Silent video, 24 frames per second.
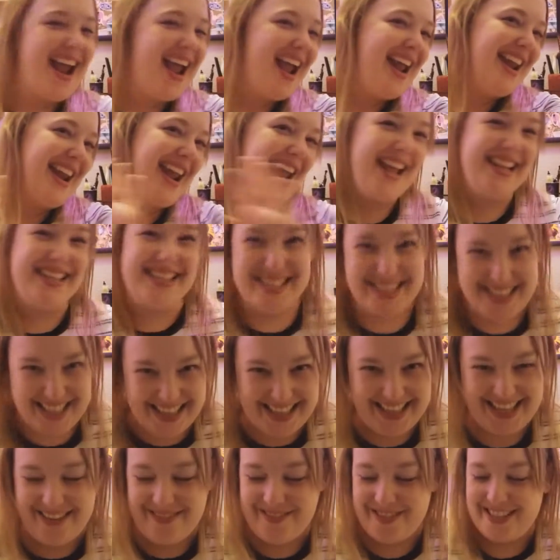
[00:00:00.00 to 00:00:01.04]
And
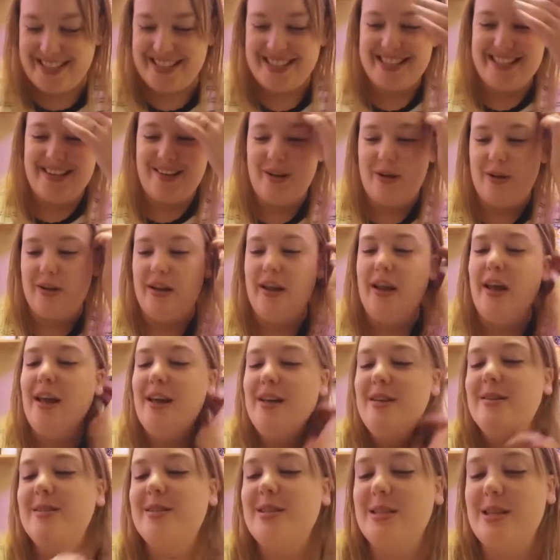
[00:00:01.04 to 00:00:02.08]
instantly was sold.
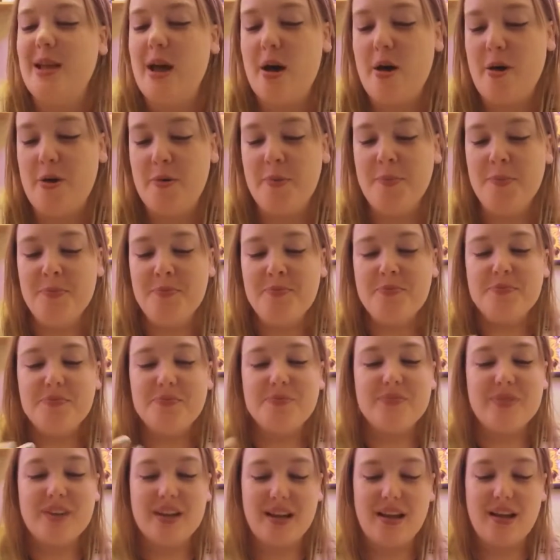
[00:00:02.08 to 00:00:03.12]
So
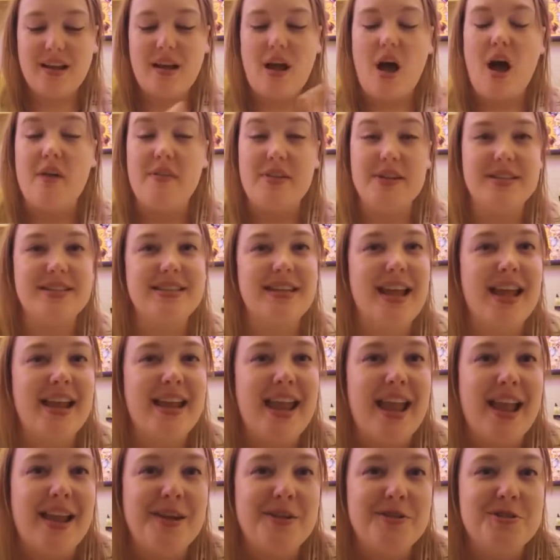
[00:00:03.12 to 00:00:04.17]
obviously I
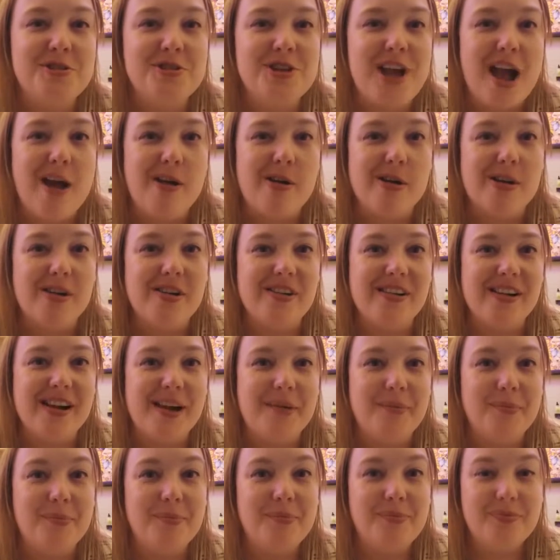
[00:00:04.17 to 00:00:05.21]
can't use shower
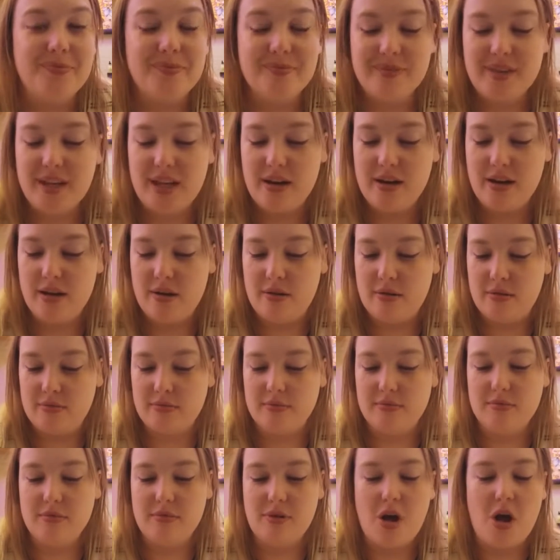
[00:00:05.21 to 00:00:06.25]
cream, you know,
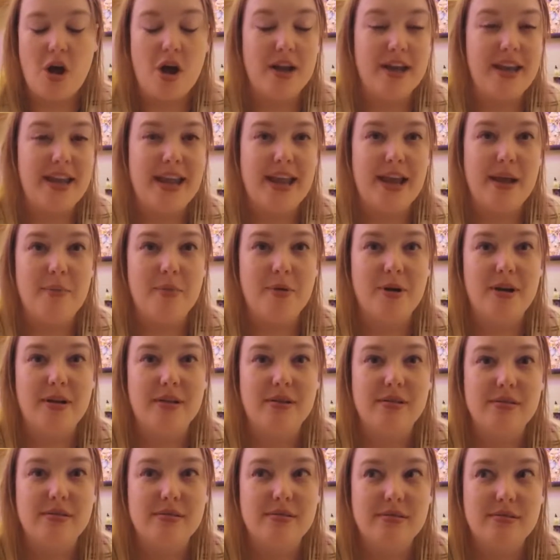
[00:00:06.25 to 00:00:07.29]
on camera,
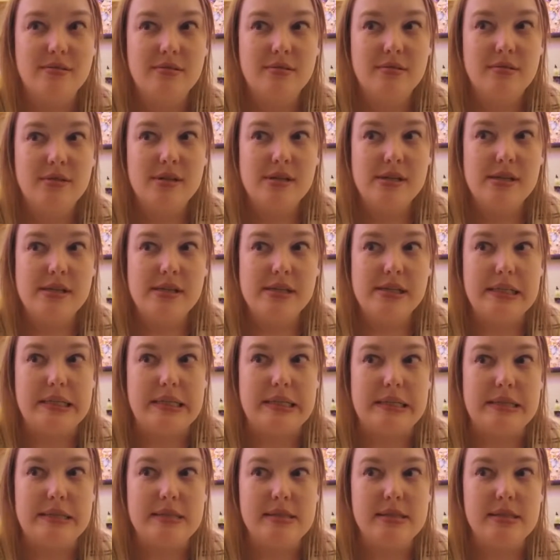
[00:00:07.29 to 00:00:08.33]

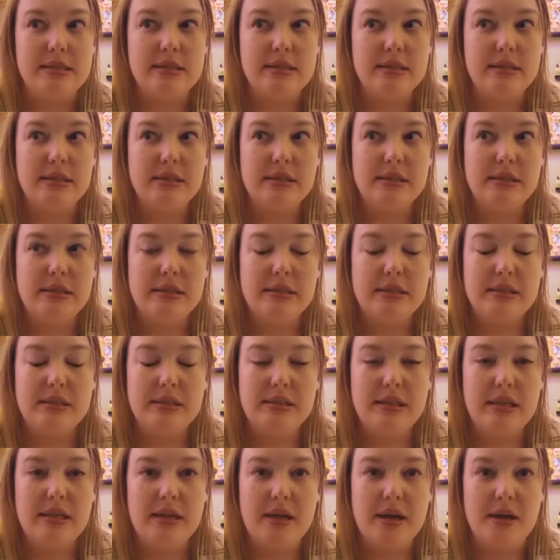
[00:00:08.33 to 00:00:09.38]
because,
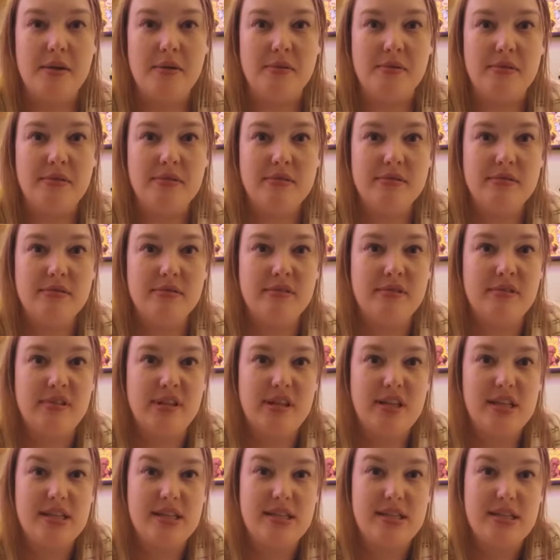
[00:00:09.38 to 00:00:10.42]
you know,
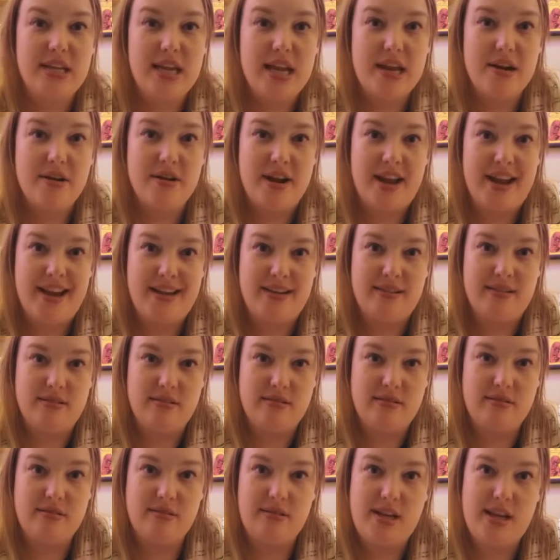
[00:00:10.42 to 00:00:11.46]
this is the internet
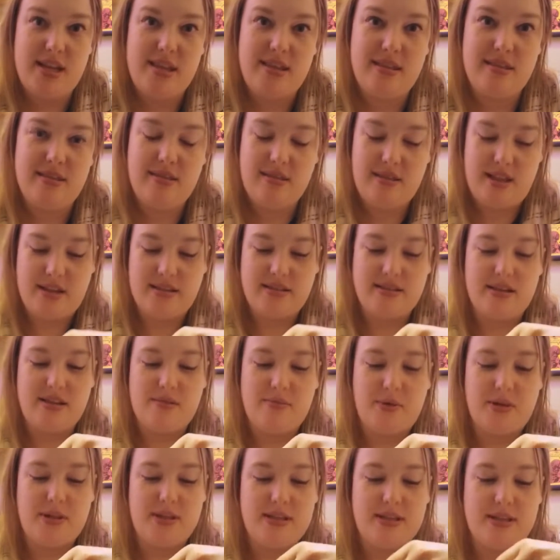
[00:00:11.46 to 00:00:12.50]
and that's not
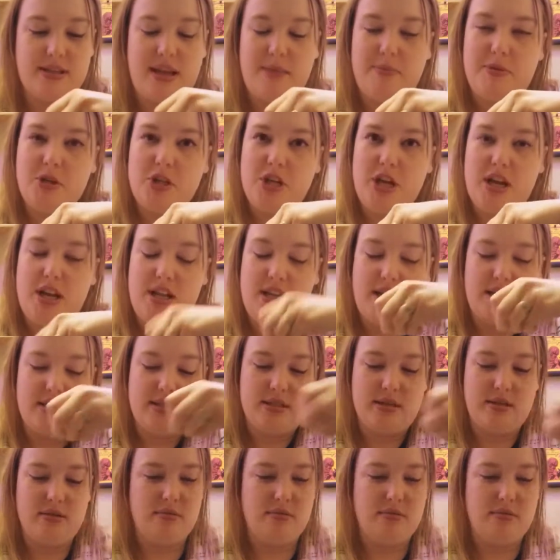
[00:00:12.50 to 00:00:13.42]
what this type of channel is.